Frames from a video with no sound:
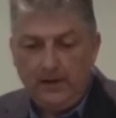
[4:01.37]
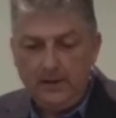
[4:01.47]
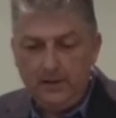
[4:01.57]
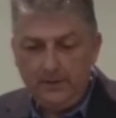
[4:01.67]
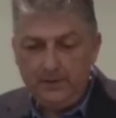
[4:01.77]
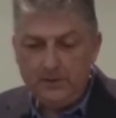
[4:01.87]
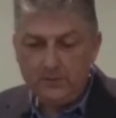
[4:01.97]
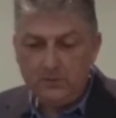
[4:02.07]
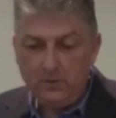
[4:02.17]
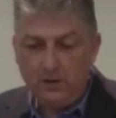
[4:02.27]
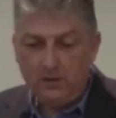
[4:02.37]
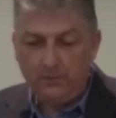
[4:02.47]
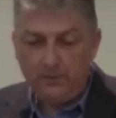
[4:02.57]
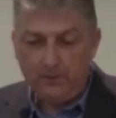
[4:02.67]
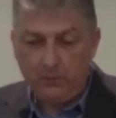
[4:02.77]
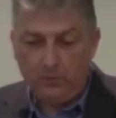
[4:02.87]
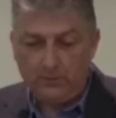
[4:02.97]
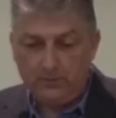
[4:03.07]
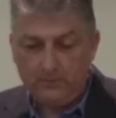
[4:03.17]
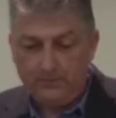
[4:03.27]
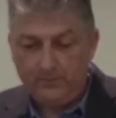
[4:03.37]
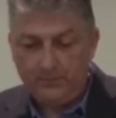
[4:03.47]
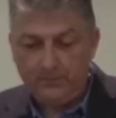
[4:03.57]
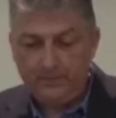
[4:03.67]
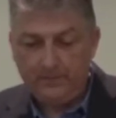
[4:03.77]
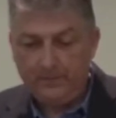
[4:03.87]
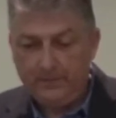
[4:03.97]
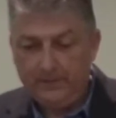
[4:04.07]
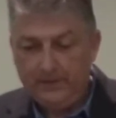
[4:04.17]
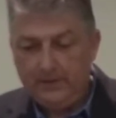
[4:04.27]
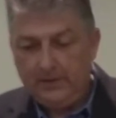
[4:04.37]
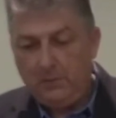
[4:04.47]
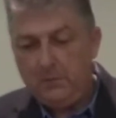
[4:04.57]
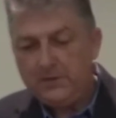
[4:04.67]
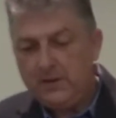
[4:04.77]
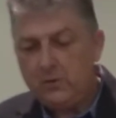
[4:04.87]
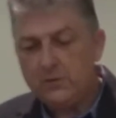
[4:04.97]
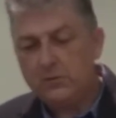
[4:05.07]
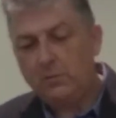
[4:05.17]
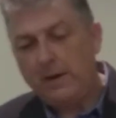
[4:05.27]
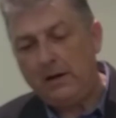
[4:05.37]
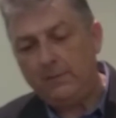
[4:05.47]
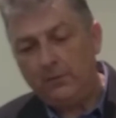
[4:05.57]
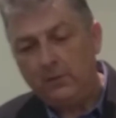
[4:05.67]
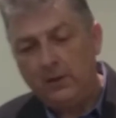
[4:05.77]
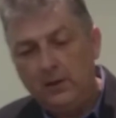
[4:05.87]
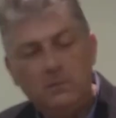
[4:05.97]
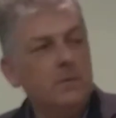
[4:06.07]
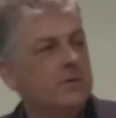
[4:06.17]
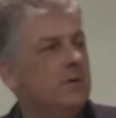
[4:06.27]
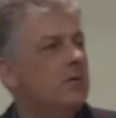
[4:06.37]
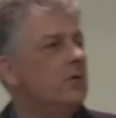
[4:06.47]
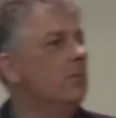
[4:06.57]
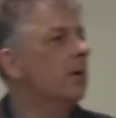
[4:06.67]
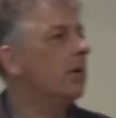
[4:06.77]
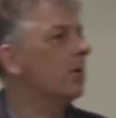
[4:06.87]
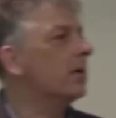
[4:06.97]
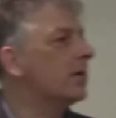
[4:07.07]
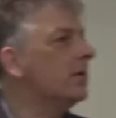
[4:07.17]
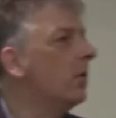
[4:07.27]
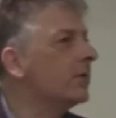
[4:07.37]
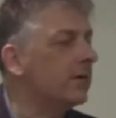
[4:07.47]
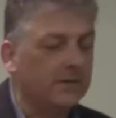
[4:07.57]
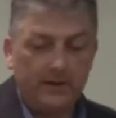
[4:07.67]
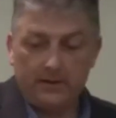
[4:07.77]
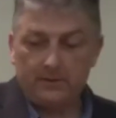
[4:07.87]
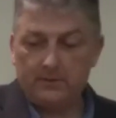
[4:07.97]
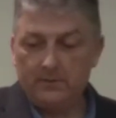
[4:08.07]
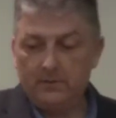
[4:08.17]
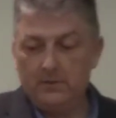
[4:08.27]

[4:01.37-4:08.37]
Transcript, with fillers: and nothing is too hard for the Lord. Now, when we say God's all powerful, we mustn't assume that God does nonsense things.